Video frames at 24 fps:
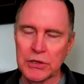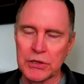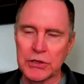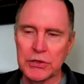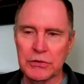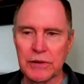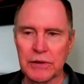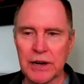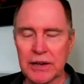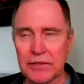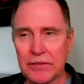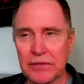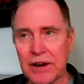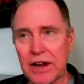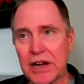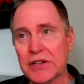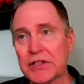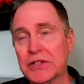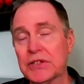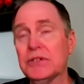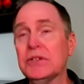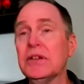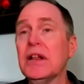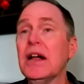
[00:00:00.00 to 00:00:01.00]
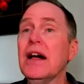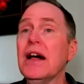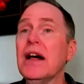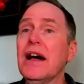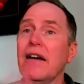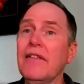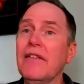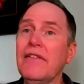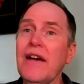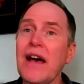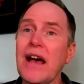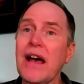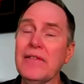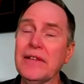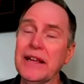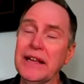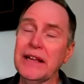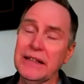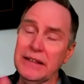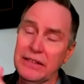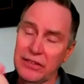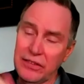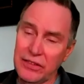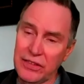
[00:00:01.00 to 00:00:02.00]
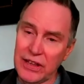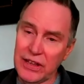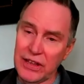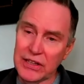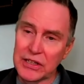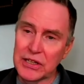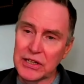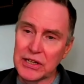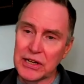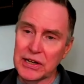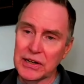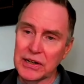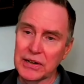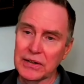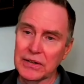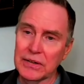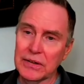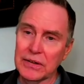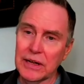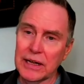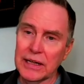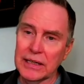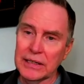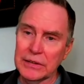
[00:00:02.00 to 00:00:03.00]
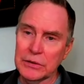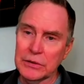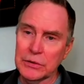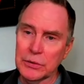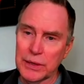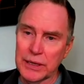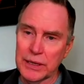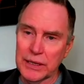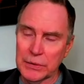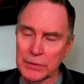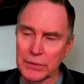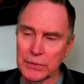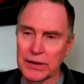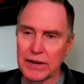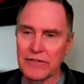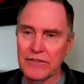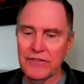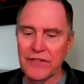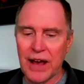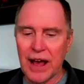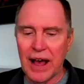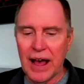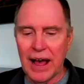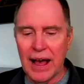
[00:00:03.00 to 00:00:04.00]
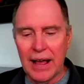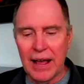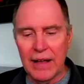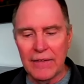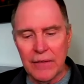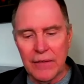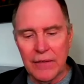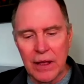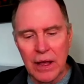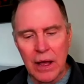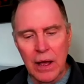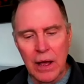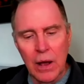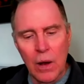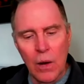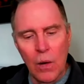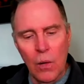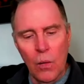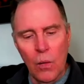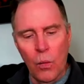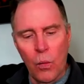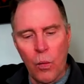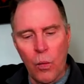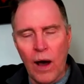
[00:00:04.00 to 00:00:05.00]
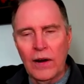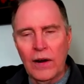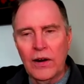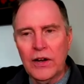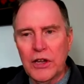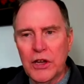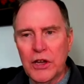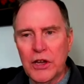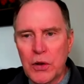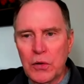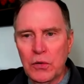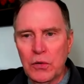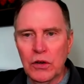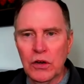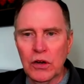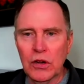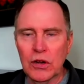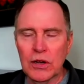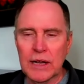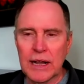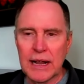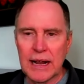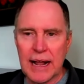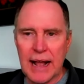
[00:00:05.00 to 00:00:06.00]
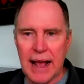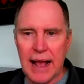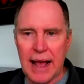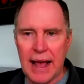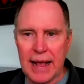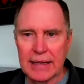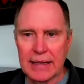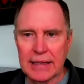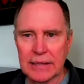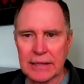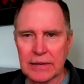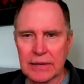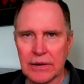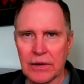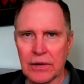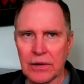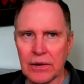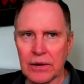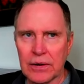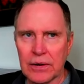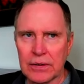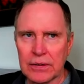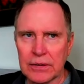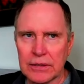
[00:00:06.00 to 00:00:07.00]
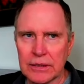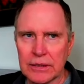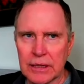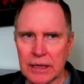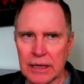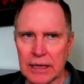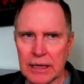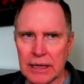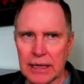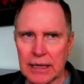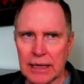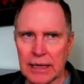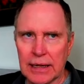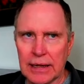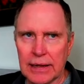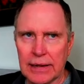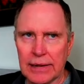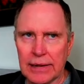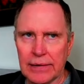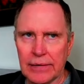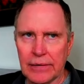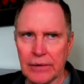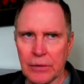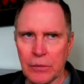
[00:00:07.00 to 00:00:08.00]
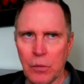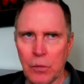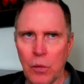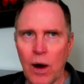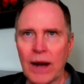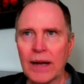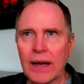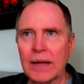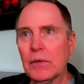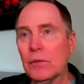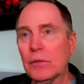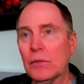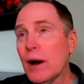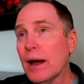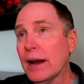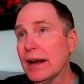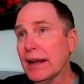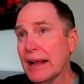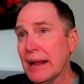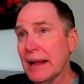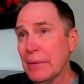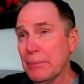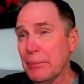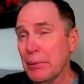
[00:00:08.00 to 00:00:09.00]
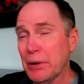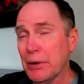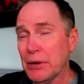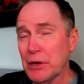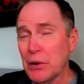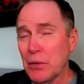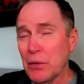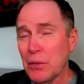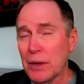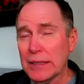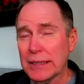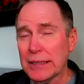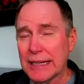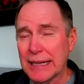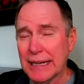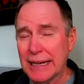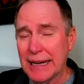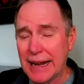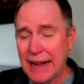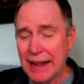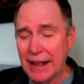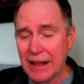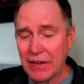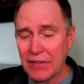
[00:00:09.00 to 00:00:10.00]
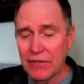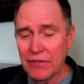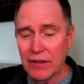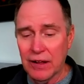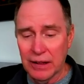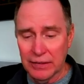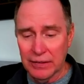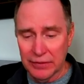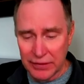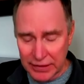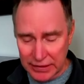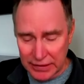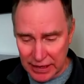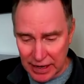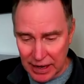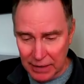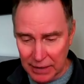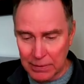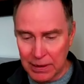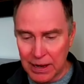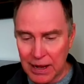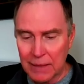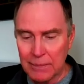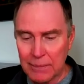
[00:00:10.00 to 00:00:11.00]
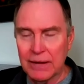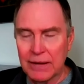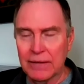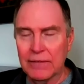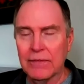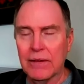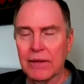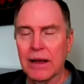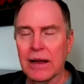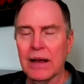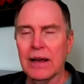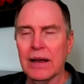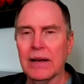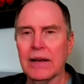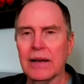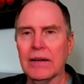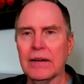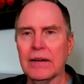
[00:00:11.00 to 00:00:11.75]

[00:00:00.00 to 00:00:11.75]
commercial and recreational, of having it this year in 2025. What are you looking at or or what input you want to give on this upcoming